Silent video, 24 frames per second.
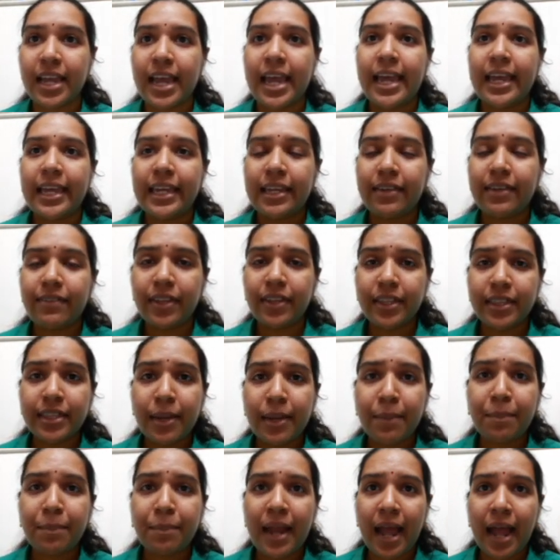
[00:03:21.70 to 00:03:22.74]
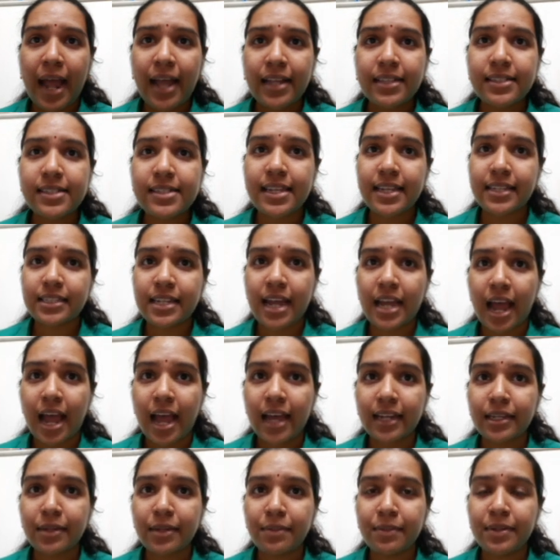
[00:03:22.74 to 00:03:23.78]
Even the plants and
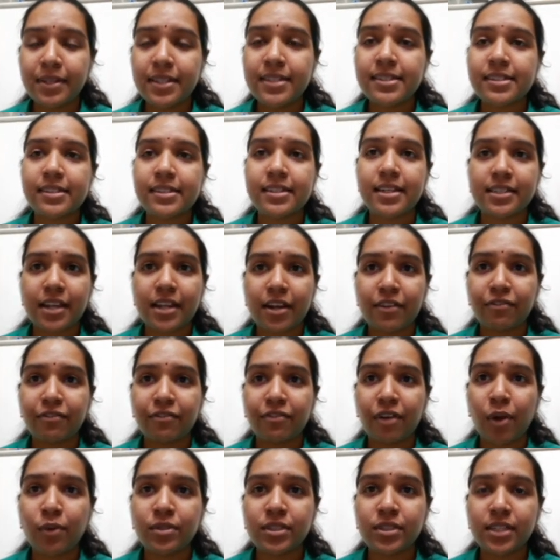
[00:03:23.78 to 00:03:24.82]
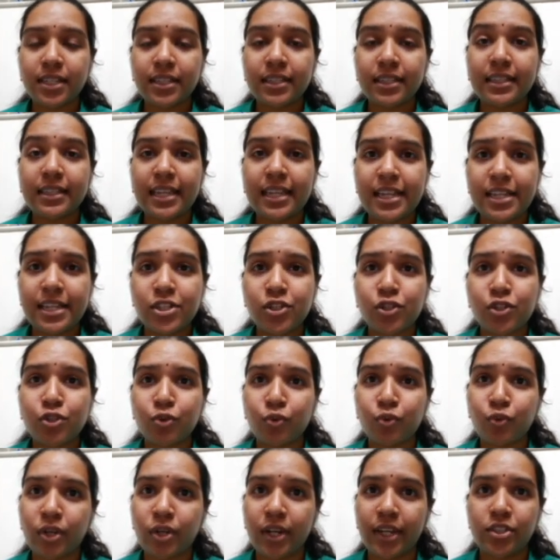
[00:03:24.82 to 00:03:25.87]
animals that are found in these
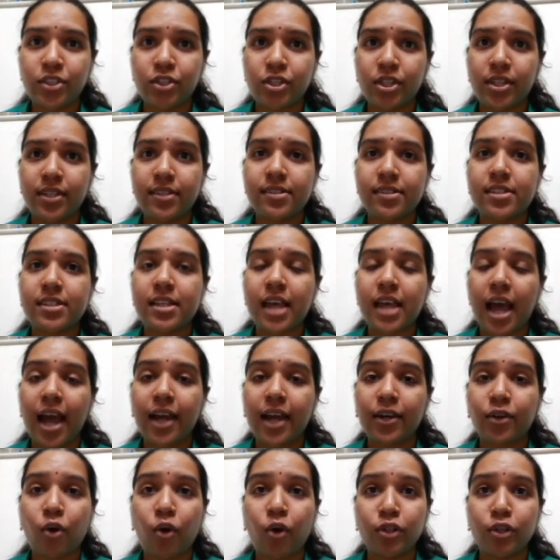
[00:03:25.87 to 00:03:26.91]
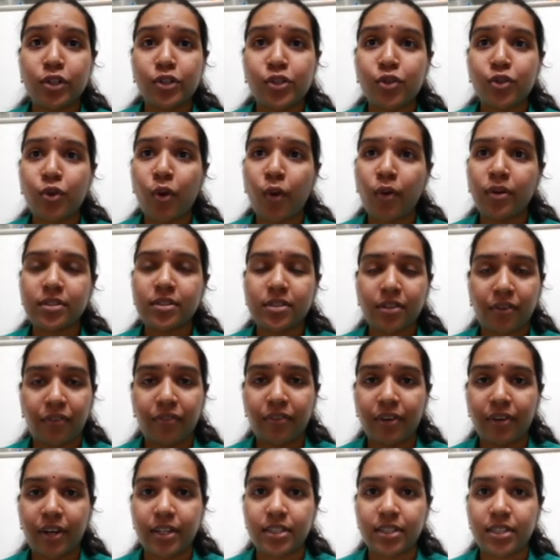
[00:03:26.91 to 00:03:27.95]
two regions are also
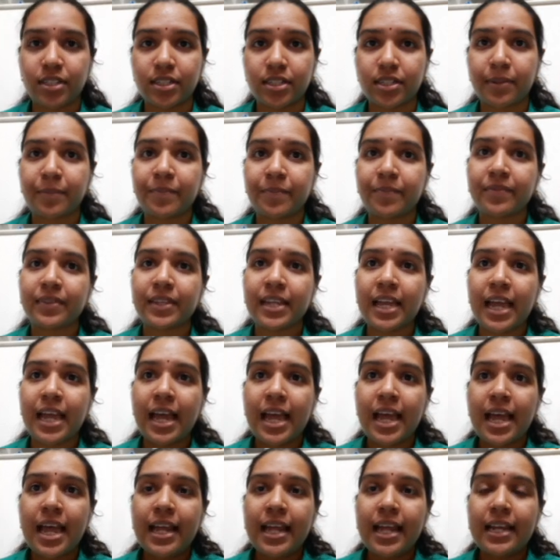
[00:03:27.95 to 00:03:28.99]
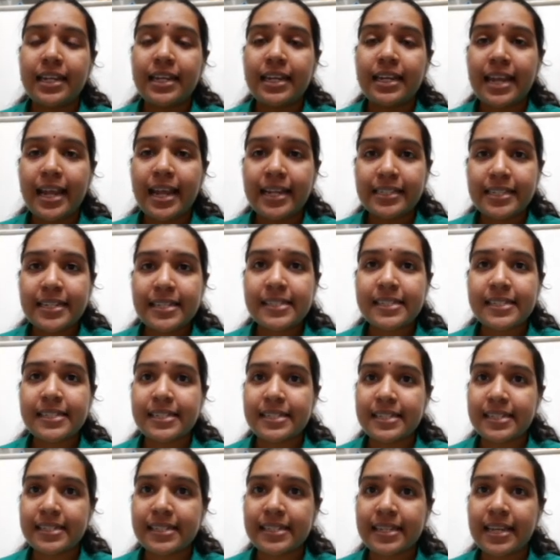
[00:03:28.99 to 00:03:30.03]
different. Let us
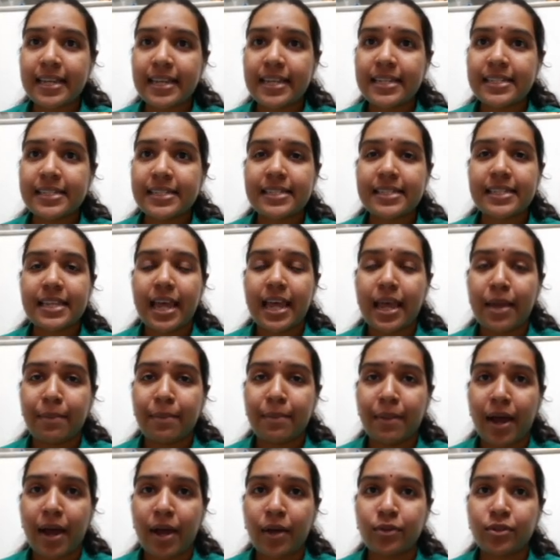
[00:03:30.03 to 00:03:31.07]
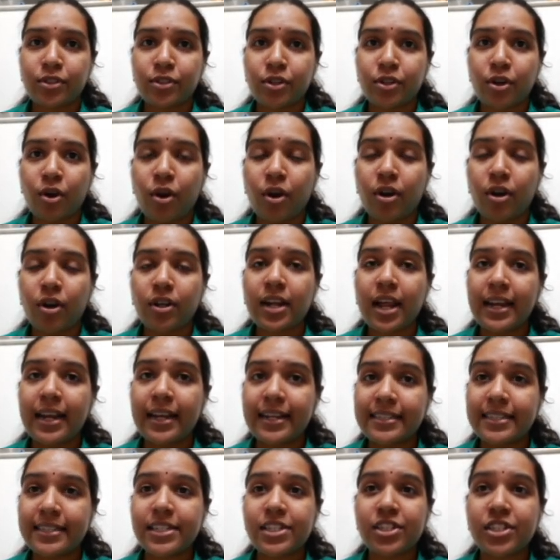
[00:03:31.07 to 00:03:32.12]
discuss about or
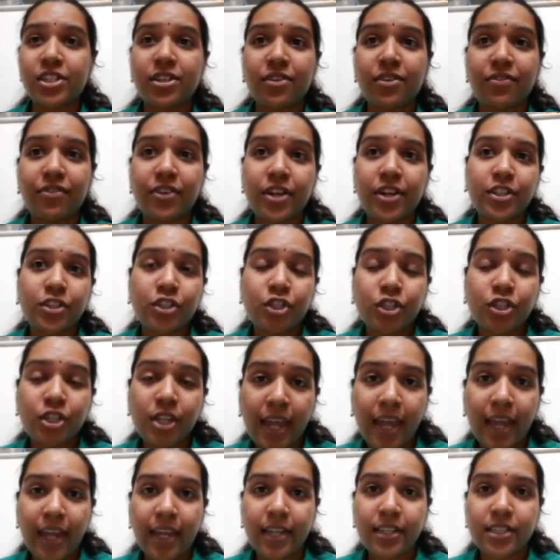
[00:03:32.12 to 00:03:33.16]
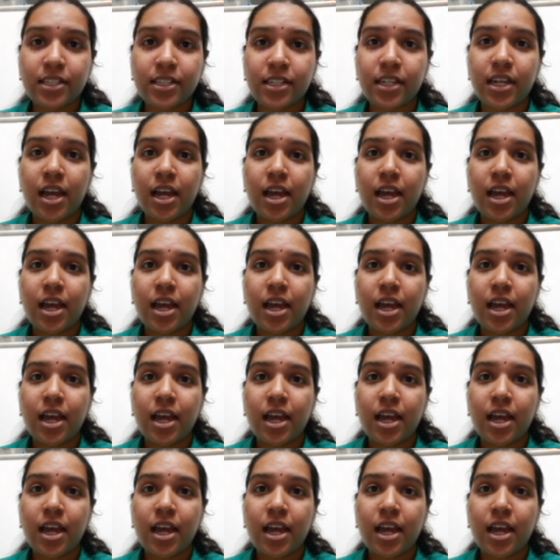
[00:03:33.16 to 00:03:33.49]
let us differentiate